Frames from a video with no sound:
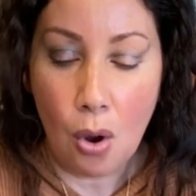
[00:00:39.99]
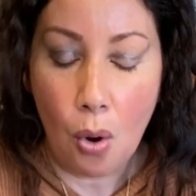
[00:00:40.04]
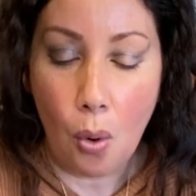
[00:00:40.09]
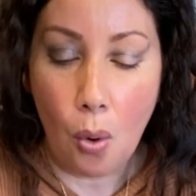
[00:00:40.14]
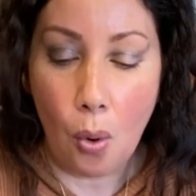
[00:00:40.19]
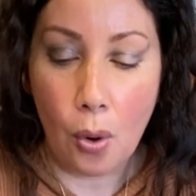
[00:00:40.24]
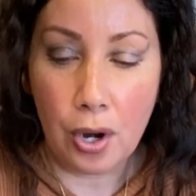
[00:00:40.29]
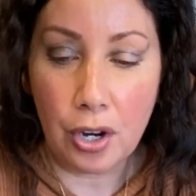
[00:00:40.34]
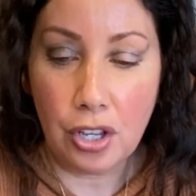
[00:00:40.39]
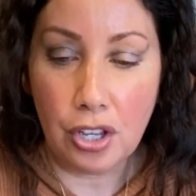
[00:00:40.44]

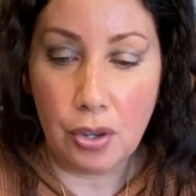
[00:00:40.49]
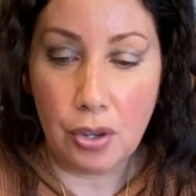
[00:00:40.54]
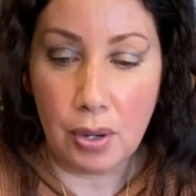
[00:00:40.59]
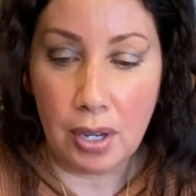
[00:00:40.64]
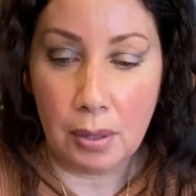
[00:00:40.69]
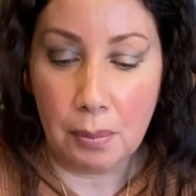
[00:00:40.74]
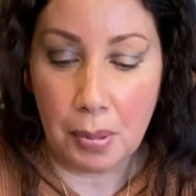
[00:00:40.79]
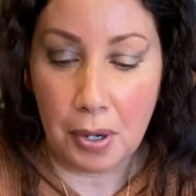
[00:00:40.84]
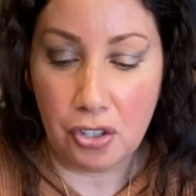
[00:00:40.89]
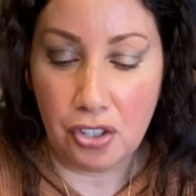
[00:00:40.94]
or you
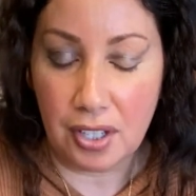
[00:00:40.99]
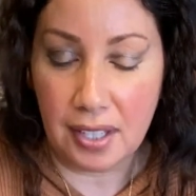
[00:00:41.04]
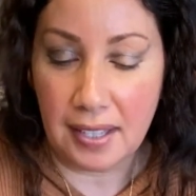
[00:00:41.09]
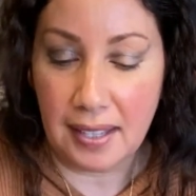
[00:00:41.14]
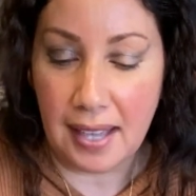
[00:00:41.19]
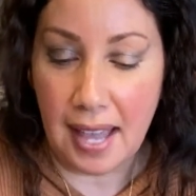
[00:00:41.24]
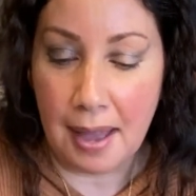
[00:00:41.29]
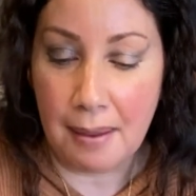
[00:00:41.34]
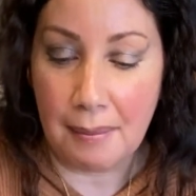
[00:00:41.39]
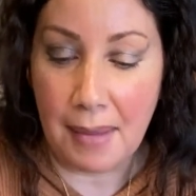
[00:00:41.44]
can purchase
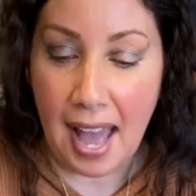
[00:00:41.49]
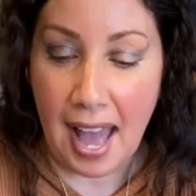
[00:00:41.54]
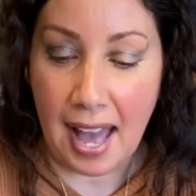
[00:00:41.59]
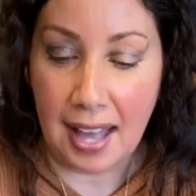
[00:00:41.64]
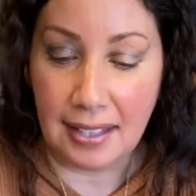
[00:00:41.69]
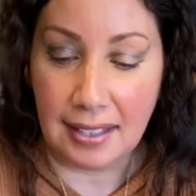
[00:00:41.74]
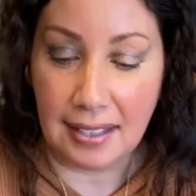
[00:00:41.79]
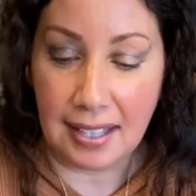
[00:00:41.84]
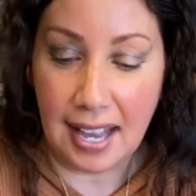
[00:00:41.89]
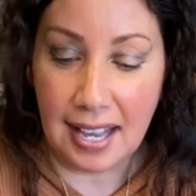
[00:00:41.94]
them
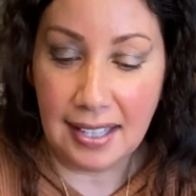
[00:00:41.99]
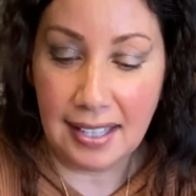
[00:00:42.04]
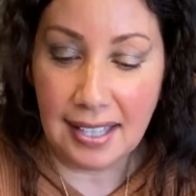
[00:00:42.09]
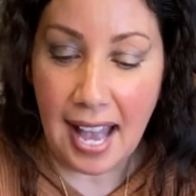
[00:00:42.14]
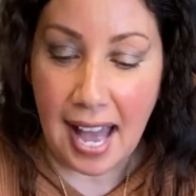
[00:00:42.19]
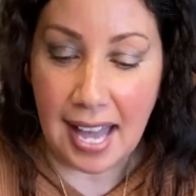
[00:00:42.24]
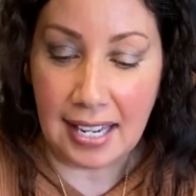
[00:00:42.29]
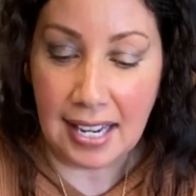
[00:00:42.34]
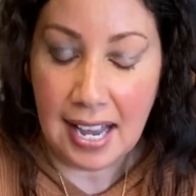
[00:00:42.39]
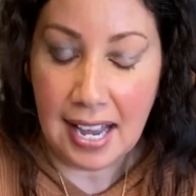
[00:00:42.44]
as a set,